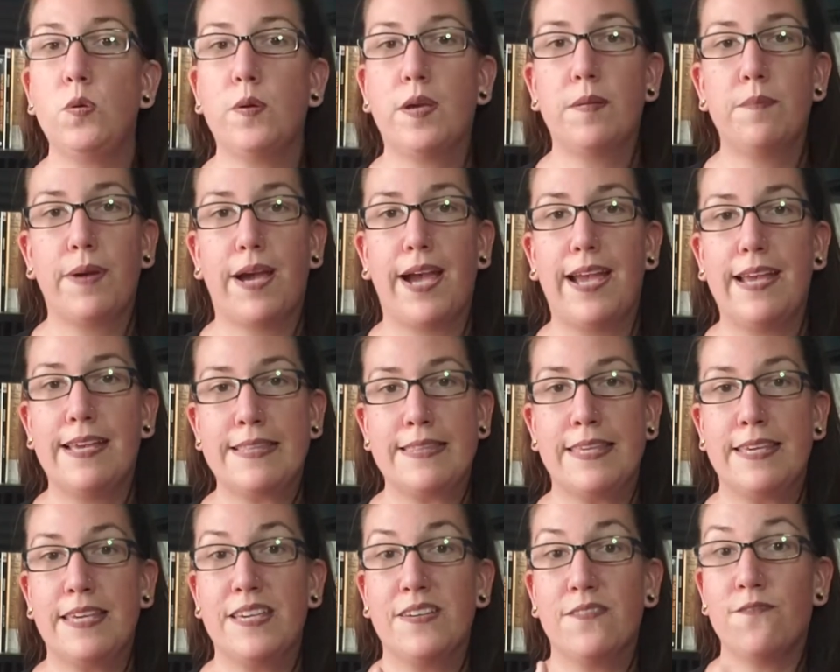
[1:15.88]
can buy
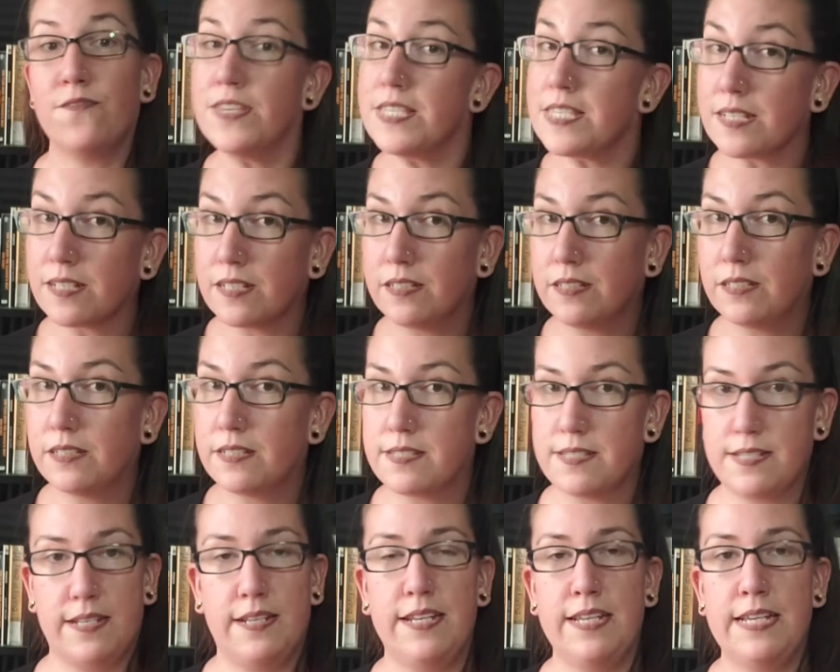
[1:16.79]
the physical
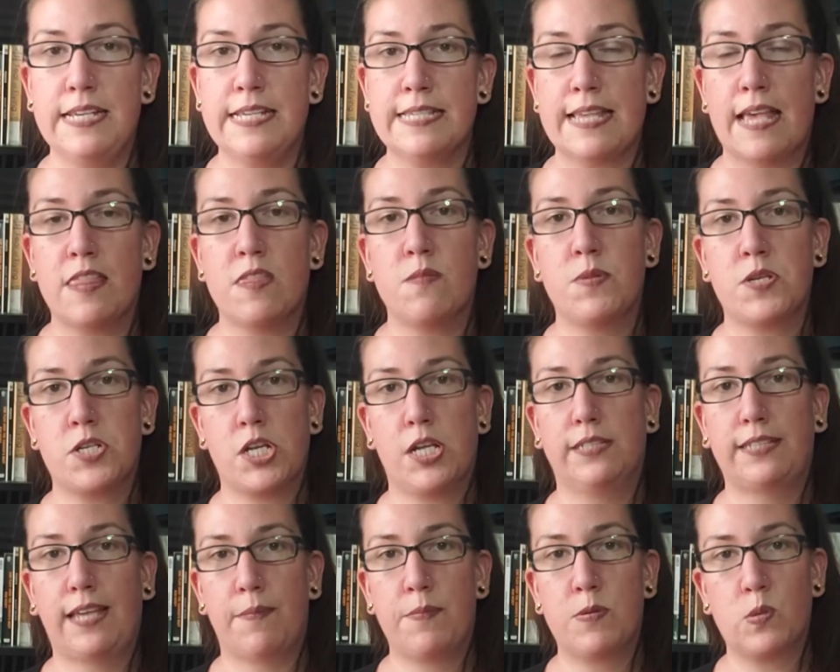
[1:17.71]
CDs on the
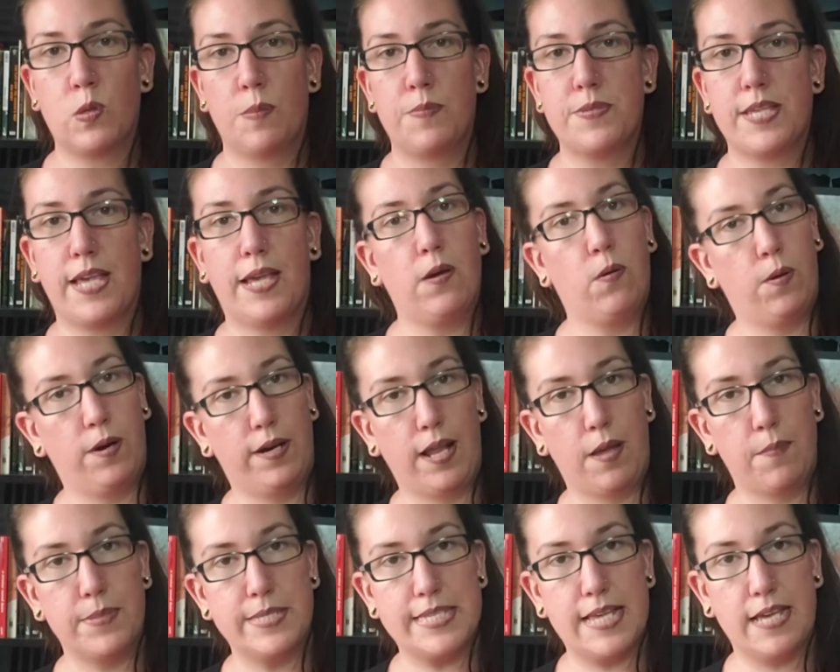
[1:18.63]
Michelle Thomas website or on
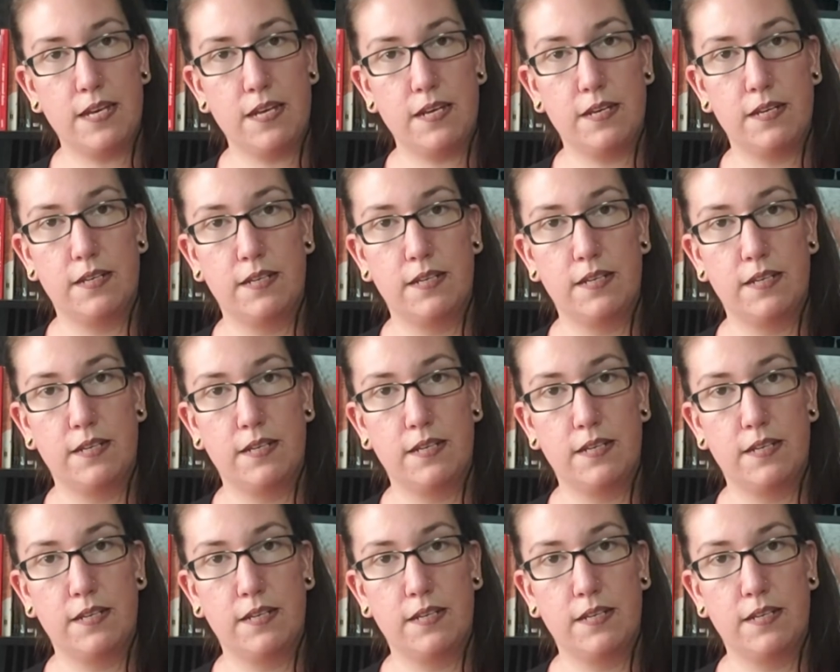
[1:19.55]
Amazon.